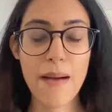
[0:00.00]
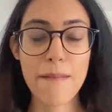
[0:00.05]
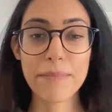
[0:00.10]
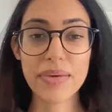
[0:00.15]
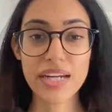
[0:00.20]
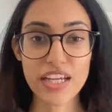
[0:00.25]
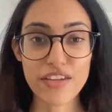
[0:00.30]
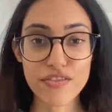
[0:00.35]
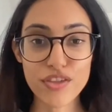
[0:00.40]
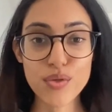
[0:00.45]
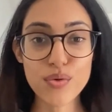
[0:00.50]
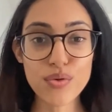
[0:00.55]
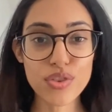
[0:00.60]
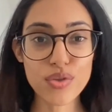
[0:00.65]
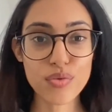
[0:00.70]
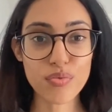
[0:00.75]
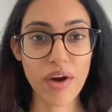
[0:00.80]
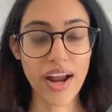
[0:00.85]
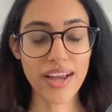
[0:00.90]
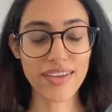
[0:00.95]
But if you
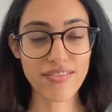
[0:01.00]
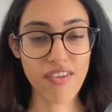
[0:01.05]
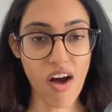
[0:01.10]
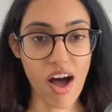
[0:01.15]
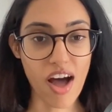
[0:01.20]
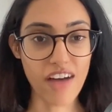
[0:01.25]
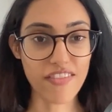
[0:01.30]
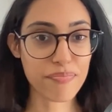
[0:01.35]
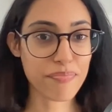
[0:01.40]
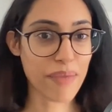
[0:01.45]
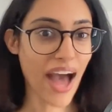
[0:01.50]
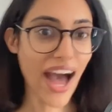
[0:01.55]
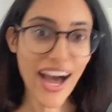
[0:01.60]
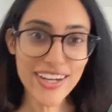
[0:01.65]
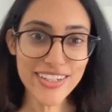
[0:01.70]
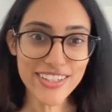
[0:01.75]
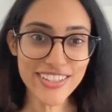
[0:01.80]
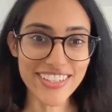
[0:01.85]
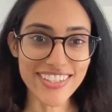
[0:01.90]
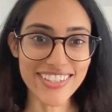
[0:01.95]
thrive off
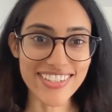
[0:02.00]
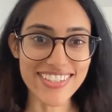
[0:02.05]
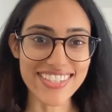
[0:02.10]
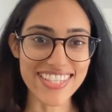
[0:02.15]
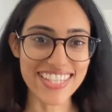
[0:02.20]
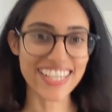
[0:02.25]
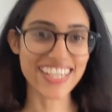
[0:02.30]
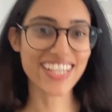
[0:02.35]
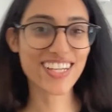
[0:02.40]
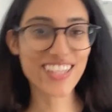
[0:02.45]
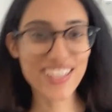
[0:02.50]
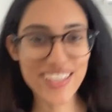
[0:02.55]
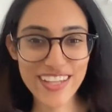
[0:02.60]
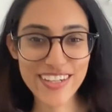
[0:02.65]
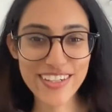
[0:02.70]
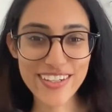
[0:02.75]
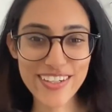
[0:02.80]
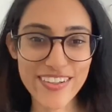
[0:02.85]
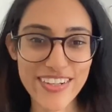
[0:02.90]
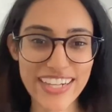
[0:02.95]
patterns and
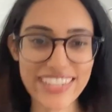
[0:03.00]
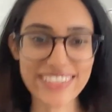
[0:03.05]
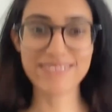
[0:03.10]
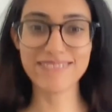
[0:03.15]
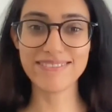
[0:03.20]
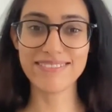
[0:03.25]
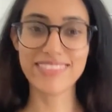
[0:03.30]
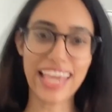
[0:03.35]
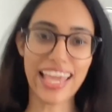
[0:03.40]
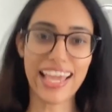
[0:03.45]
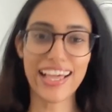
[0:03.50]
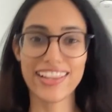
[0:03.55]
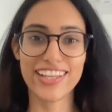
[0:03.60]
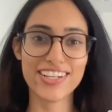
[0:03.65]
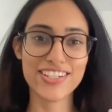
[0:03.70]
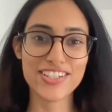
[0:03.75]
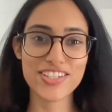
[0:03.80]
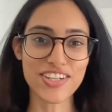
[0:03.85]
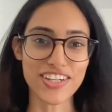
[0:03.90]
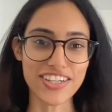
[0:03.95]
glitter and
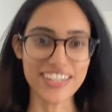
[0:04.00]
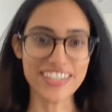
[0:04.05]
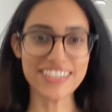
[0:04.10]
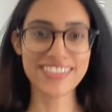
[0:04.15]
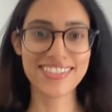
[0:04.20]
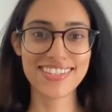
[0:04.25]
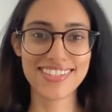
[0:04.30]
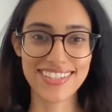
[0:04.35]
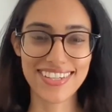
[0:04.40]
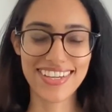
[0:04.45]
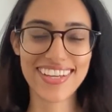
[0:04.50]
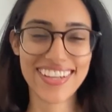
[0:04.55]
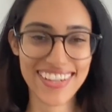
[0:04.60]
alien shirts,